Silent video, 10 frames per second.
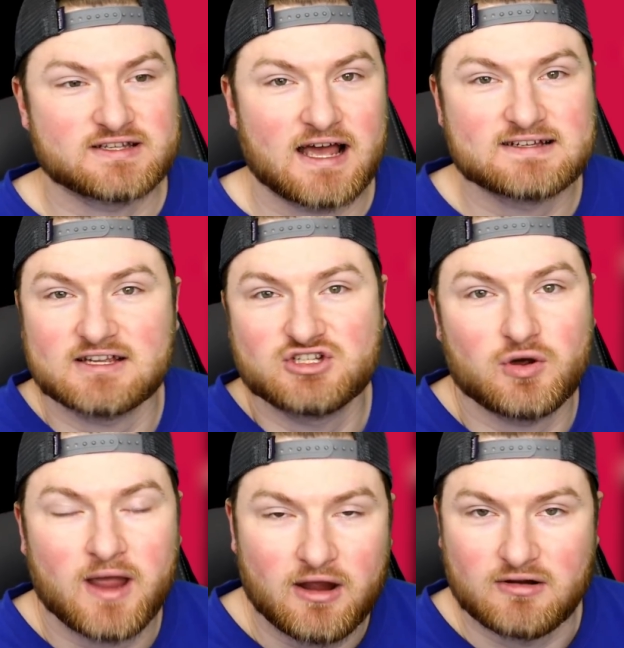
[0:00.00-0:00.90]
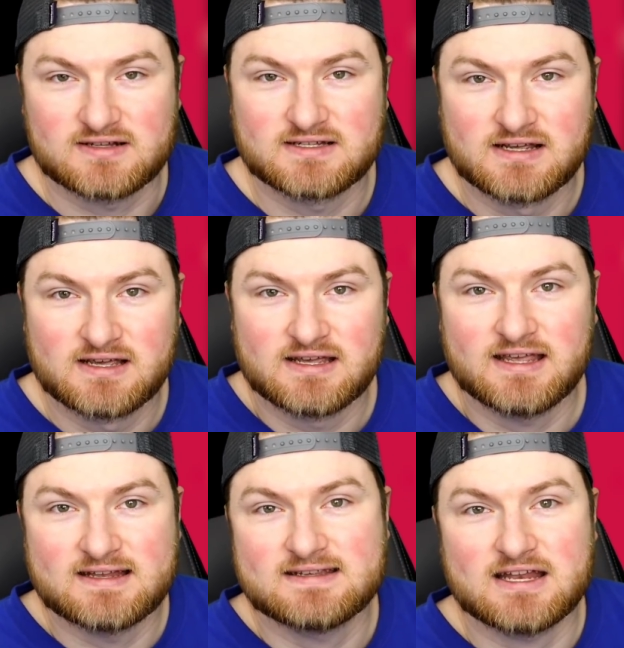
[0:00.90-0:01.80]
Guys like Joe Harris
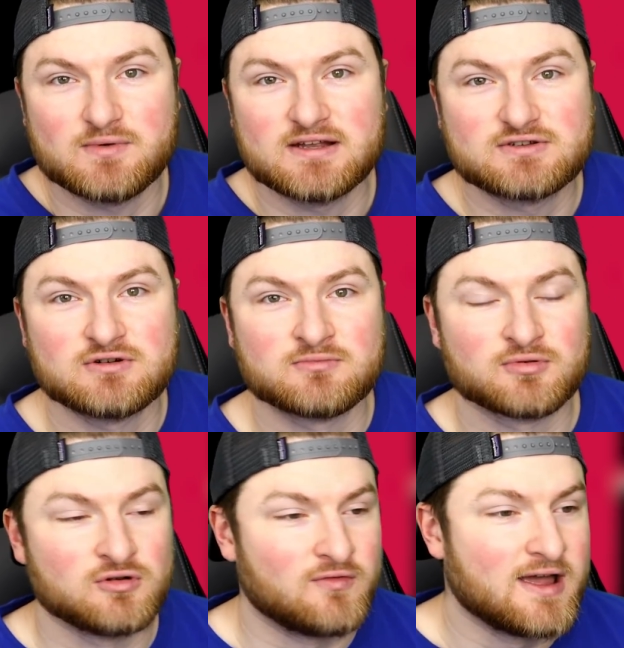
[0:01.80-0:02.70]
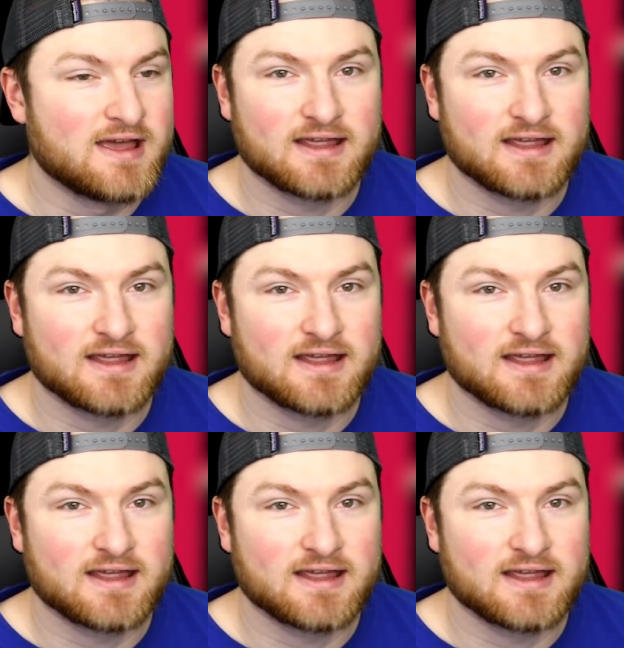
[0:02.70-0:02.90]
continuing to improve.